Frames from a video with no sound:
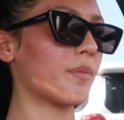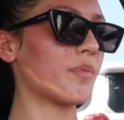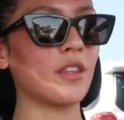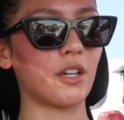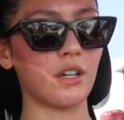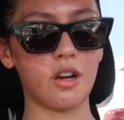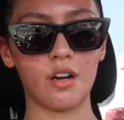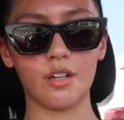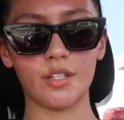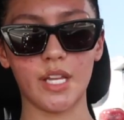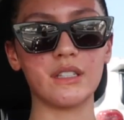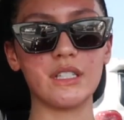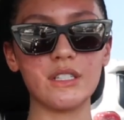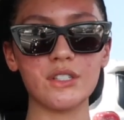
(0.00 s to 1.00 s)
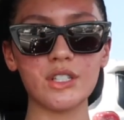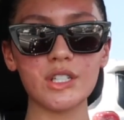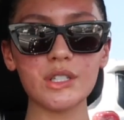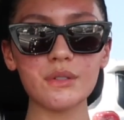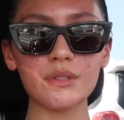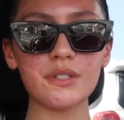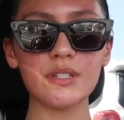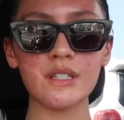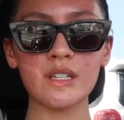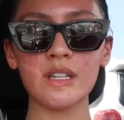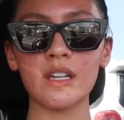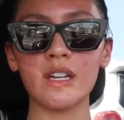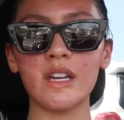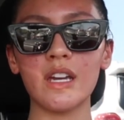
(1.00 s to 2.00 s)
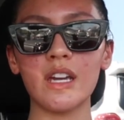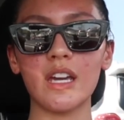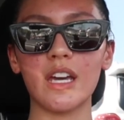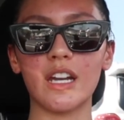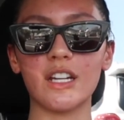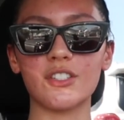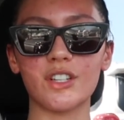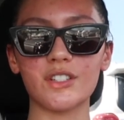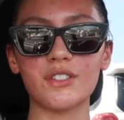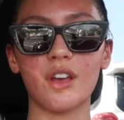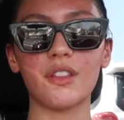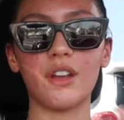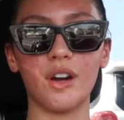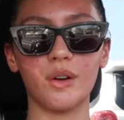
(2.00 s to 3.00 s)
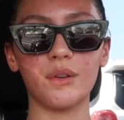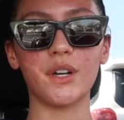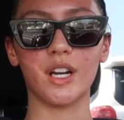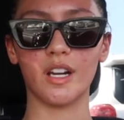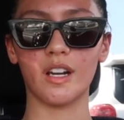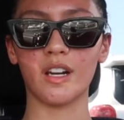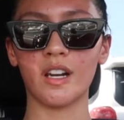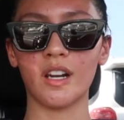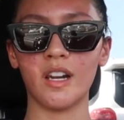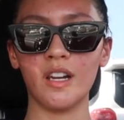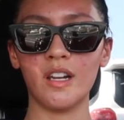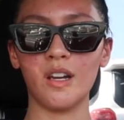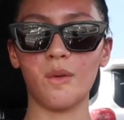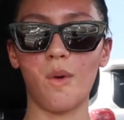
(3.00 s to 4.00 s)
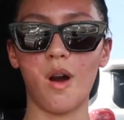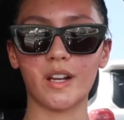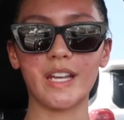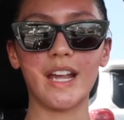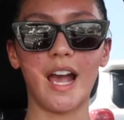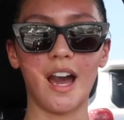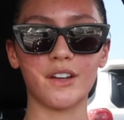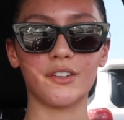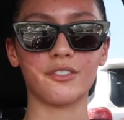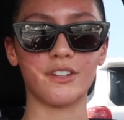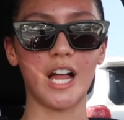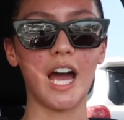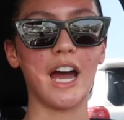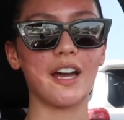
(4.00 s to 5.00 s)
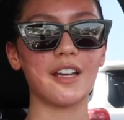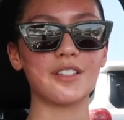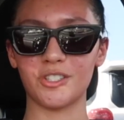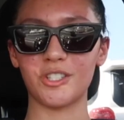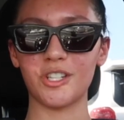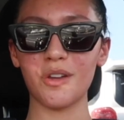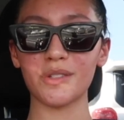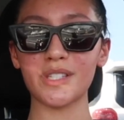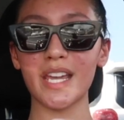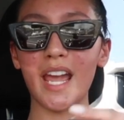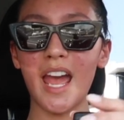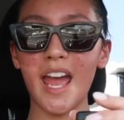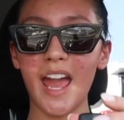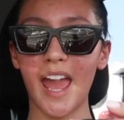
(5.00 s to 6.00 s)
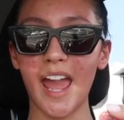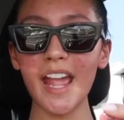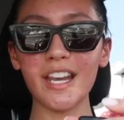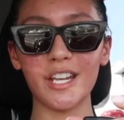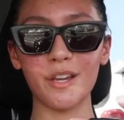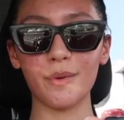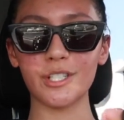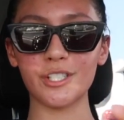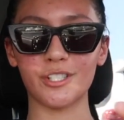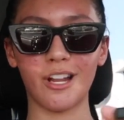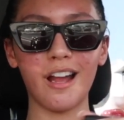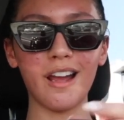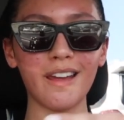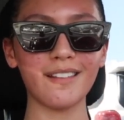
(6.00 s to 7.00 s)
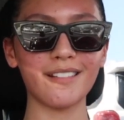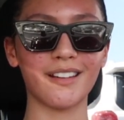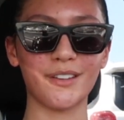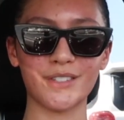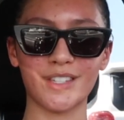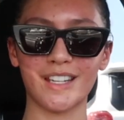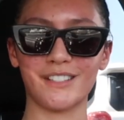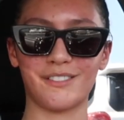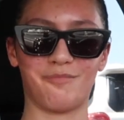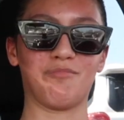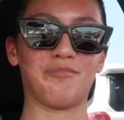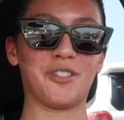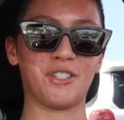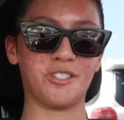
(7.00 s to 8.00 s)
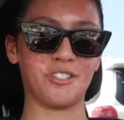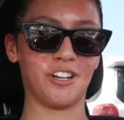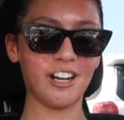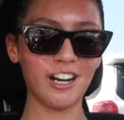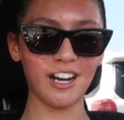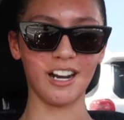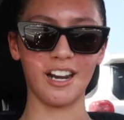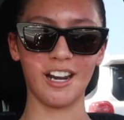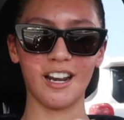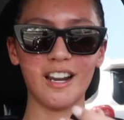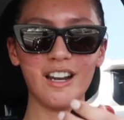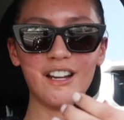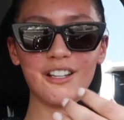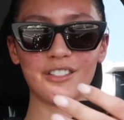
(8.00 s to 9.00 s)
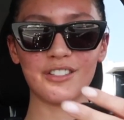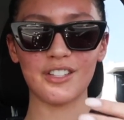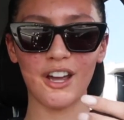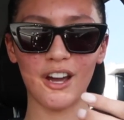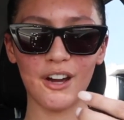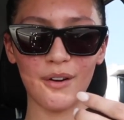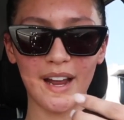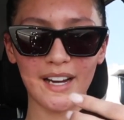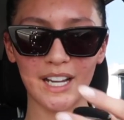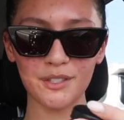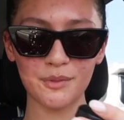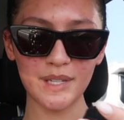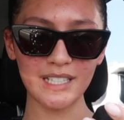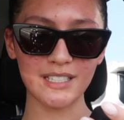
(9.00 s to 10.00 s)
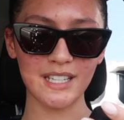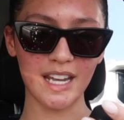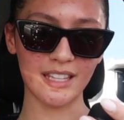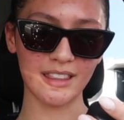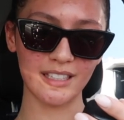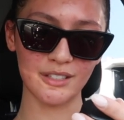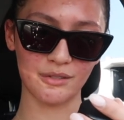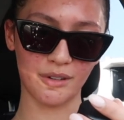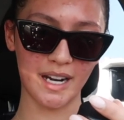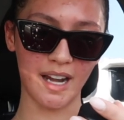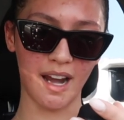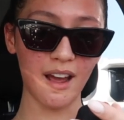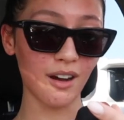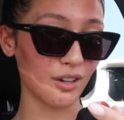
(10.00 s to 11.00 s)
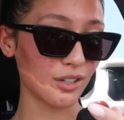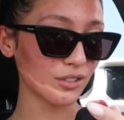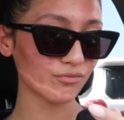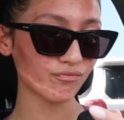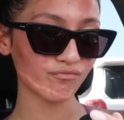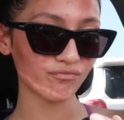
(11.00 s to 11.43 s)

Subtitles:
And they're called Clean Juice. And I just saw the owner walking out of class. And she was like, hey, do you want a shot? And I was like, sure. So I guess we can take this right now.